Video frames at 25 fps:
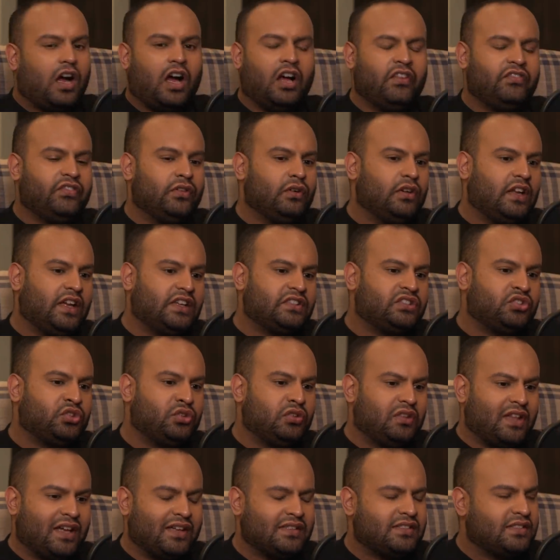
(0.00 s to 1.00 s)
I feel like
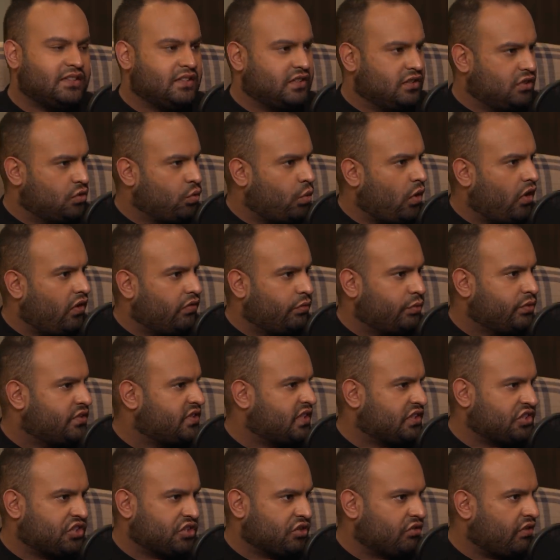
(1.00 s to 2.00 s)
2012 was
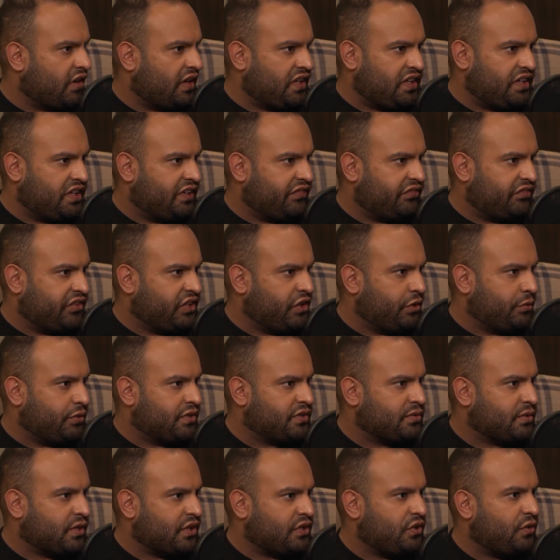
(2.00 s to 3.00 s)
such a great year for you
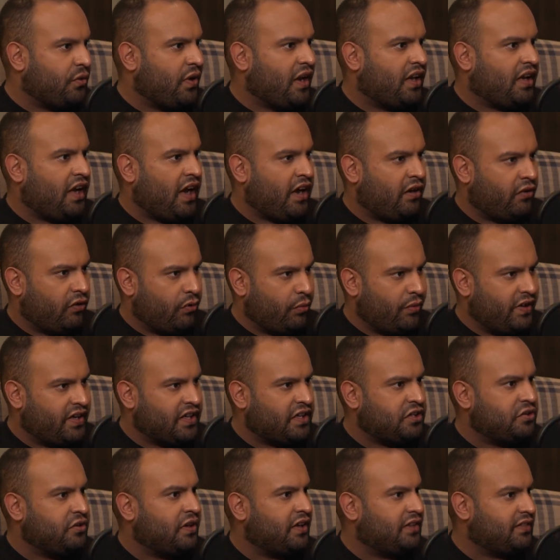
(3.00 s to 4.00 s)
as well. You had Heroine
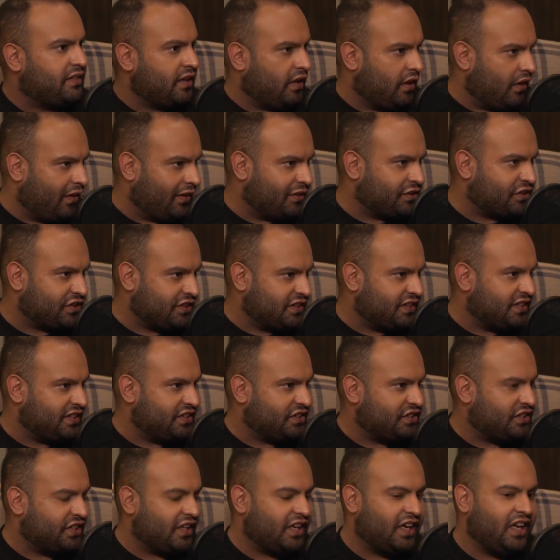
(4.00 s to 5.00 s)
and you had The Lash in this
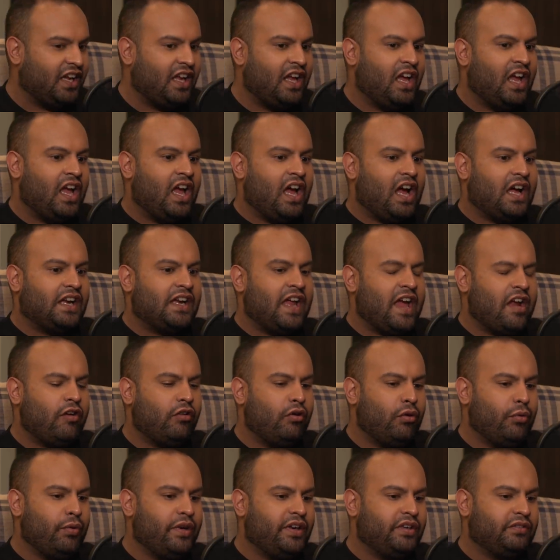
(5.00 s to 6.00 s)
year. And
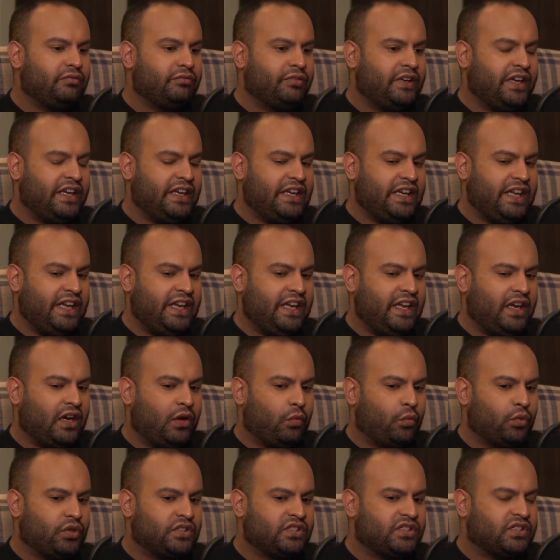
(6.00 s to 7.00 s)
Heroine really
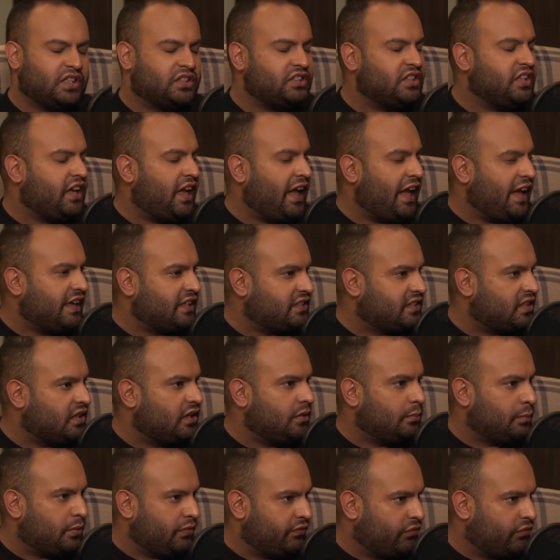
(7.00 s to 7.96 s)
was such an excellent